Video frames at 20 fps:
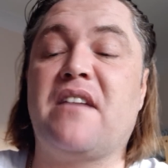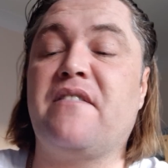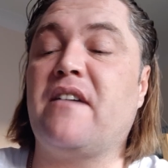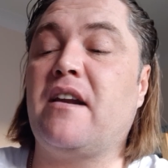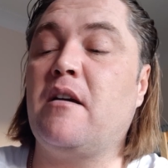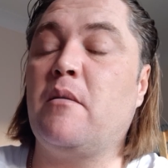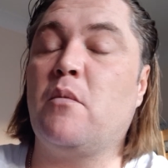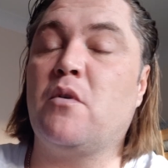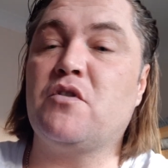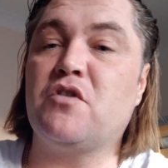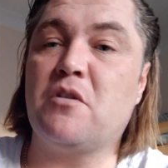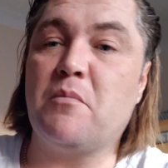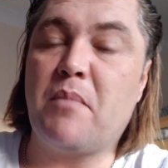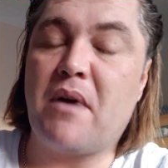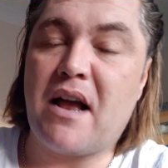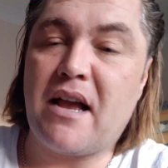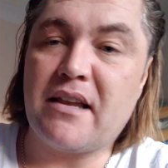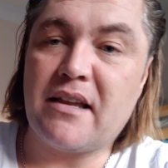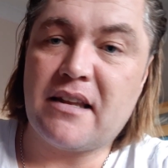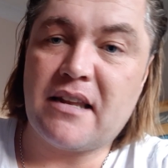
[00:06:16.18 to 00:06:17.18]
if anyone wants to
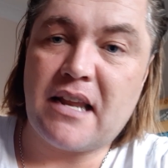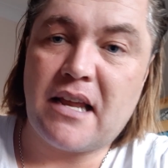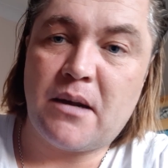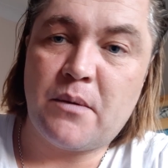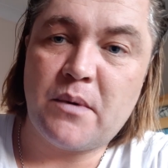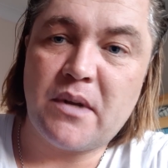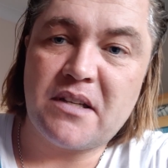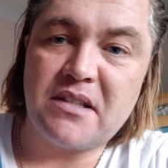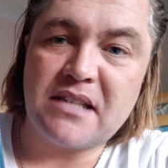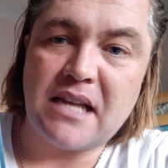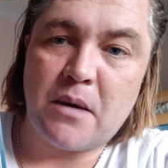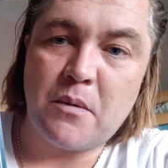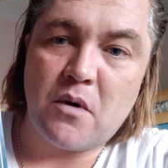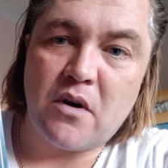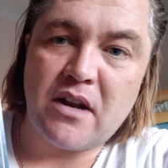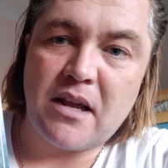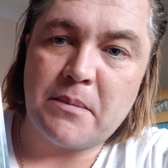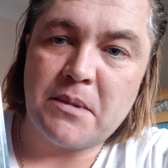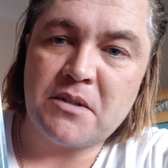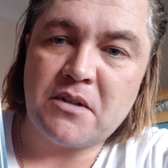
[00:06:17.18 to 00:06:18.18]
buy it now it's out
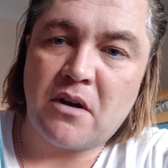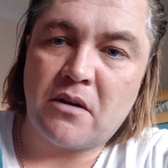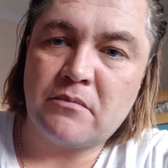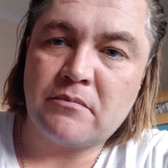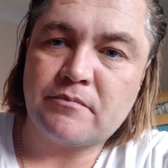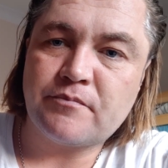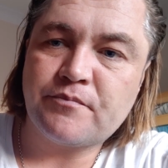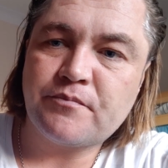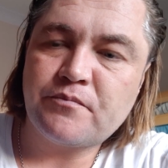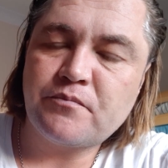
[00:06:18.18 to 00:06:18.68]
on Amazon